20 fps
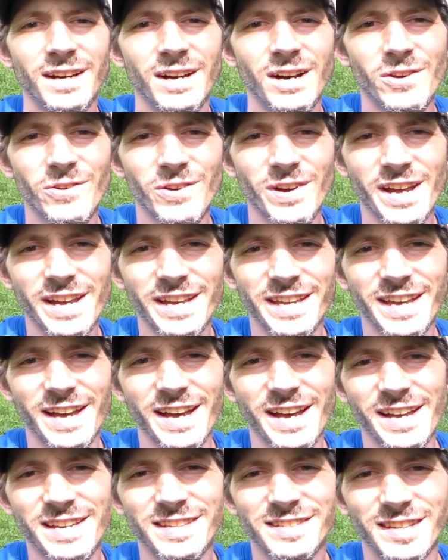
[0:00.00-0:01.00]
Alright
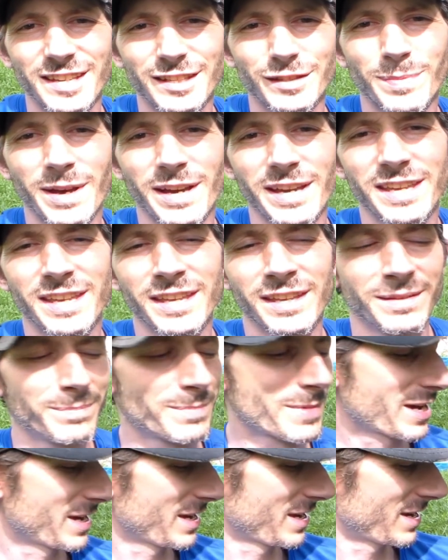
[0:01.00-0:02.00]
guys, that's my
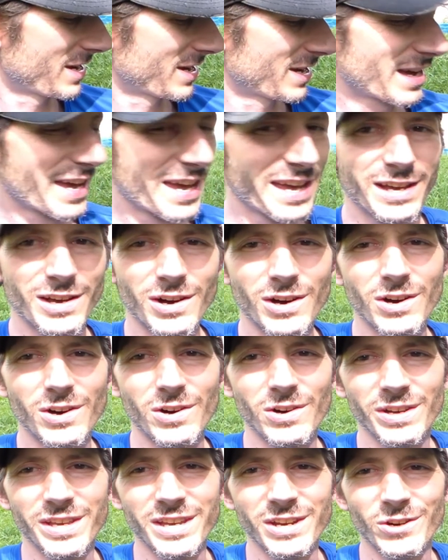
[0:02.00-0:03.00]
egg
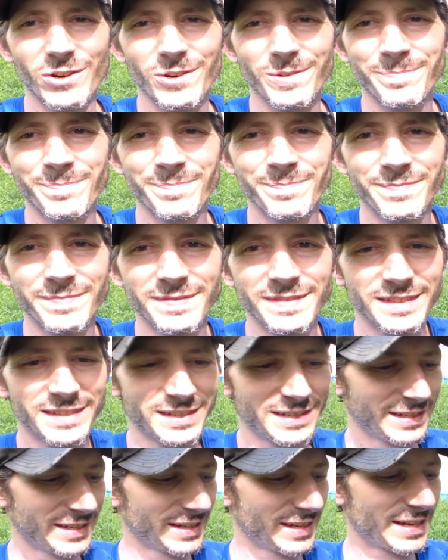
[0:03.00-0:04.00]
haul here.
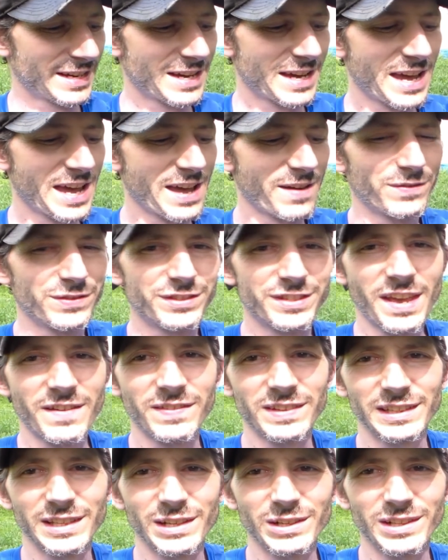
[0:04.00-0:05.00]
I have
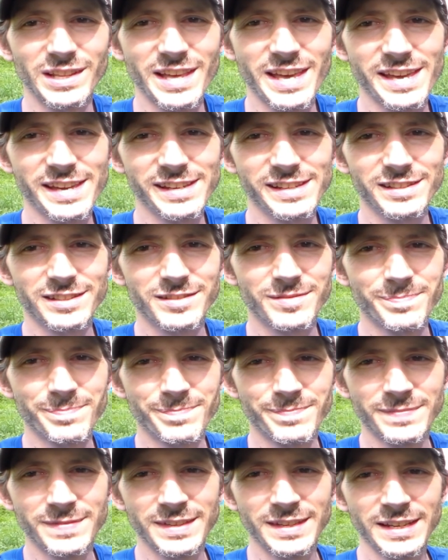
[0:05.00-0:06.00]
7 little eggs,
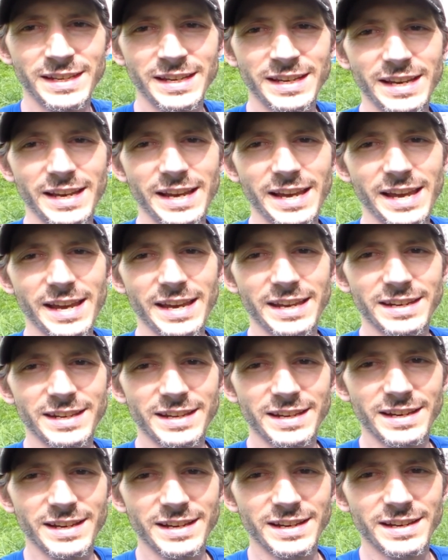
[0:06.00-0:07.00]
and
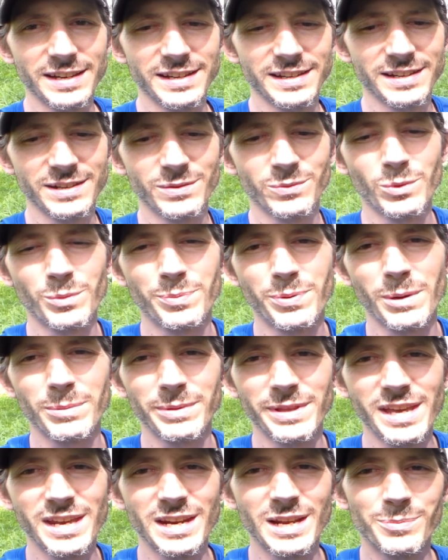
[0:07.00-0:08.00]
we'll
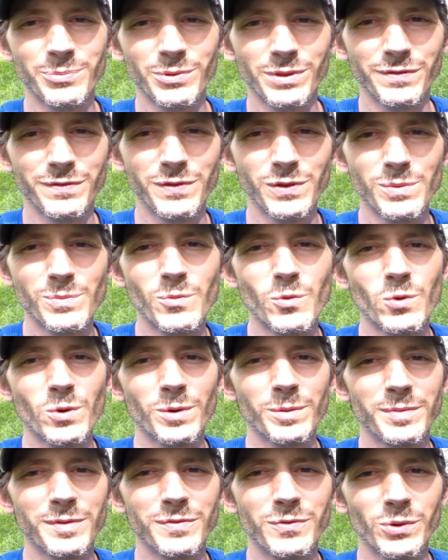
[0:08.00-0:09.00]
probably end up with a few
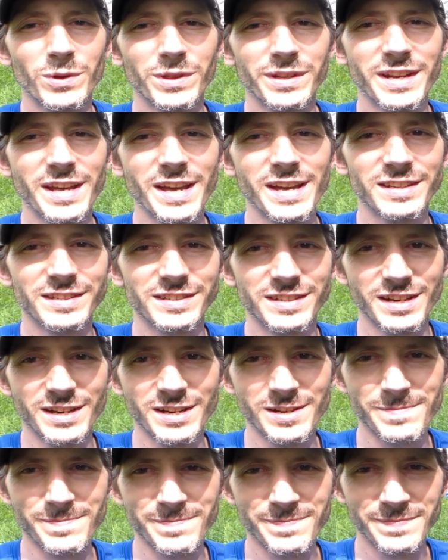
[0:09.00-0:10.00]
more before the day is
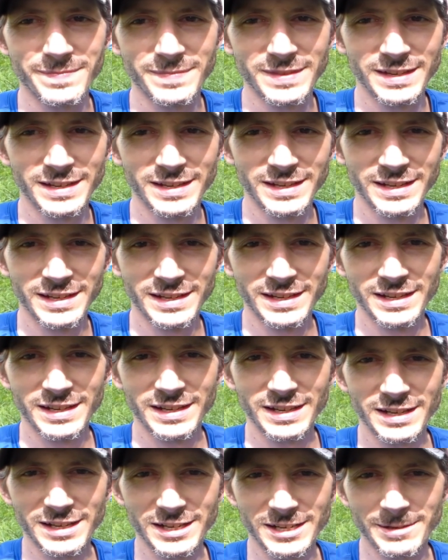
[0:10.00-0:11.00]
done.
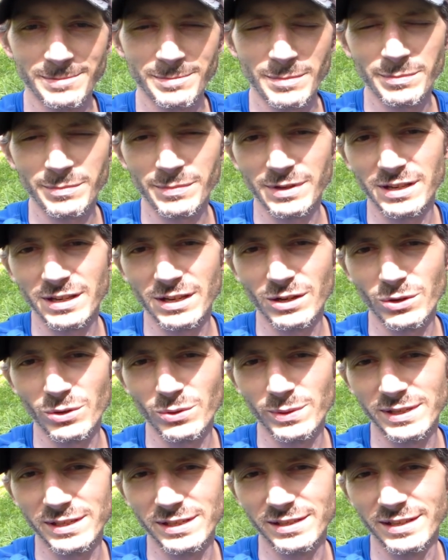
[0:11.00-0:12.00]
I'm going to
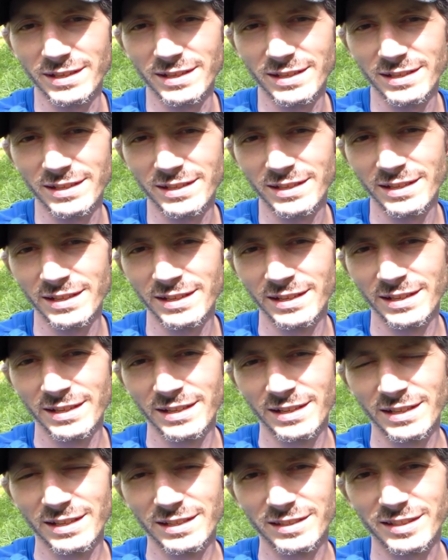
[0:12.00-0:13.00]
go and
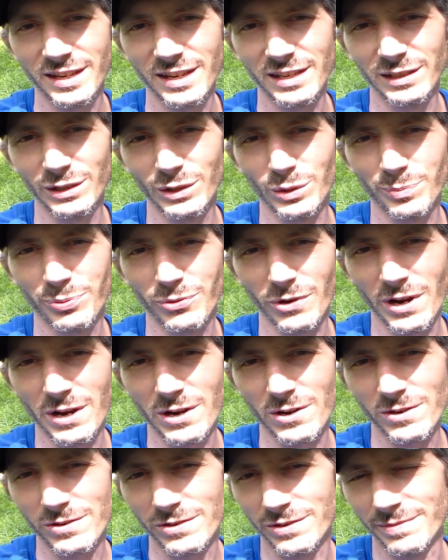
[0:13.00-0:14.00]
say a little
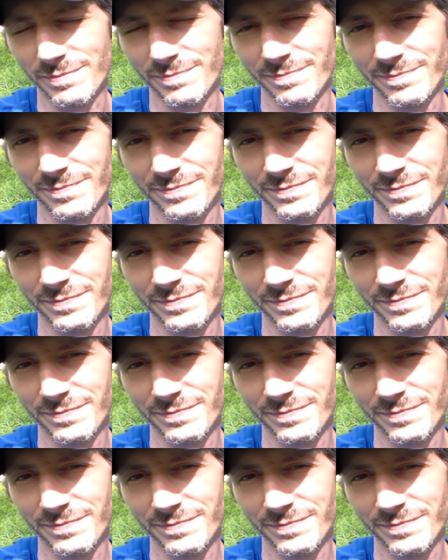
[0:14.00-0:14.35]
prayer, and